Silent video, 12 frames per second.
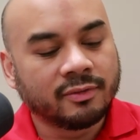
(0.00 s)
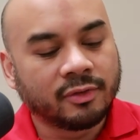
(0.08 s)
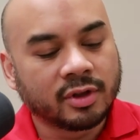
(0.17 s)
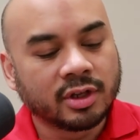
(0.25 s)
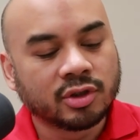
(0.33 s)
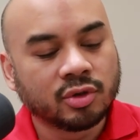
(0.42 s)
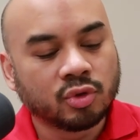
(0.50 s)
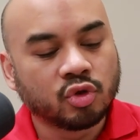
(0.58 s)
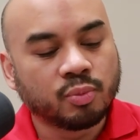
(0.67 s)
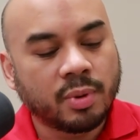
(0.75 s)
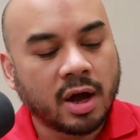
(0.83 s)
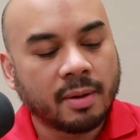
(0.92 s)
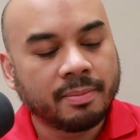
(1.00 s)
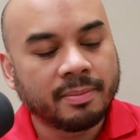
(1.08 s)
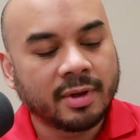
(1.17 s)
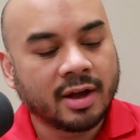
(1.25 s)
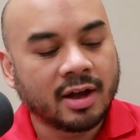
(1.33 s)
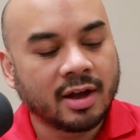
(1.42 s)
for the shoe to pop
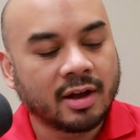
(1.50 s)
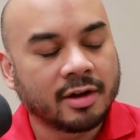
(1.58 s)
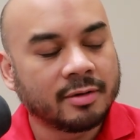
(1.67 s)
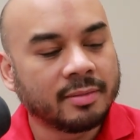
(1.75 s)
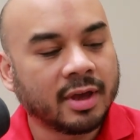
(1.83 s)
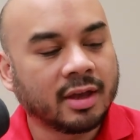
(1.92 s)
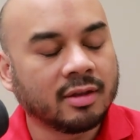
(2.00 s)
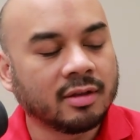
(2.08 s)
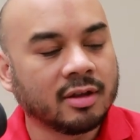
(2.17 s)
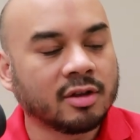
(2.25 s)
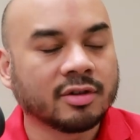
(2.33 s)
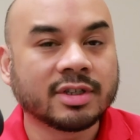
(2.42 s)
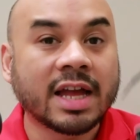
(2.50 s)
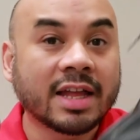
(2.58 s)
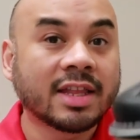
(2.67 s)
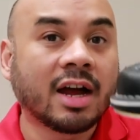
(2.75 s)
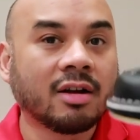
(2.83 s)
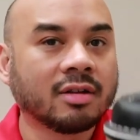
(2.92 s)
and, you know,
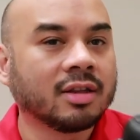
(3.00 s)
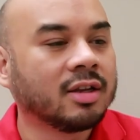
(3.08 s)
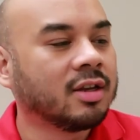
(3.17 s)
stand out,